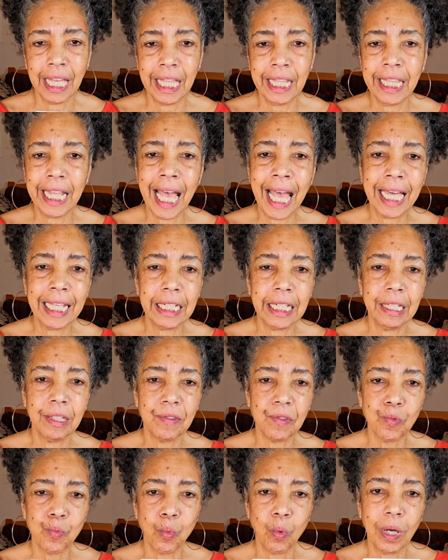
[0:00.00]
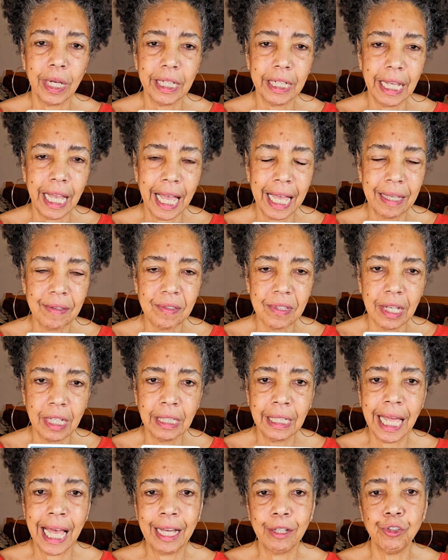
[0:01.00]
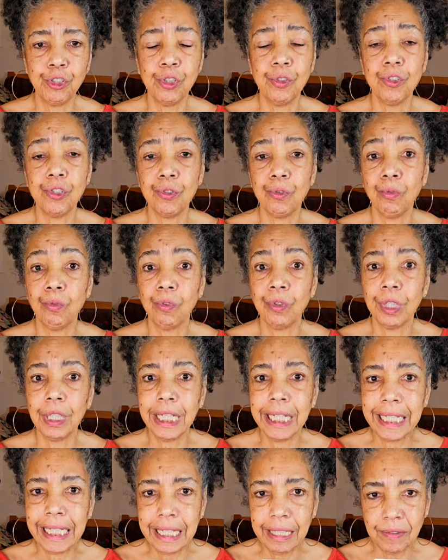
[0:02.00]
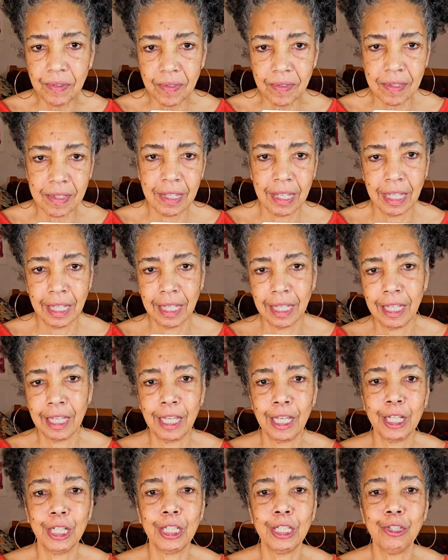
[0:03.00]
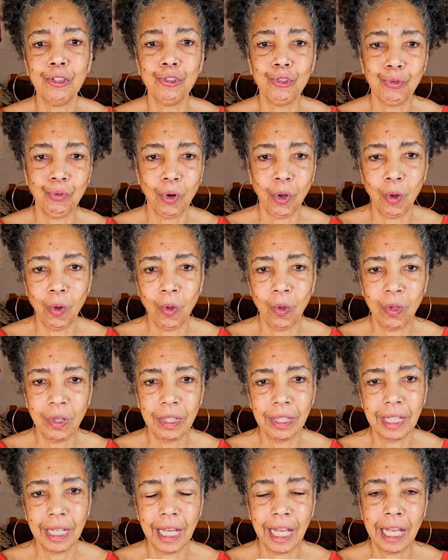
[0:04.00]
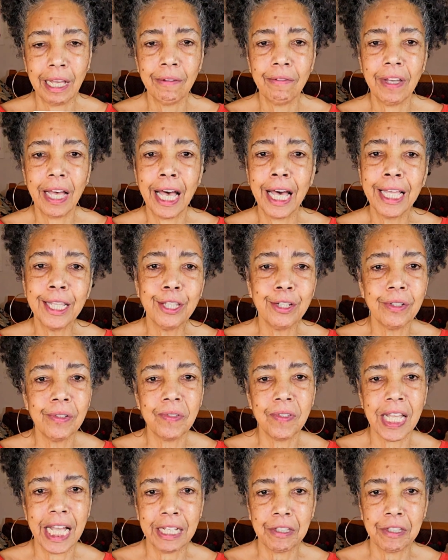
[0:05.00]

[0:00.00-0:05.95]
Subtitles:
And that is what has allowed you to release control of others'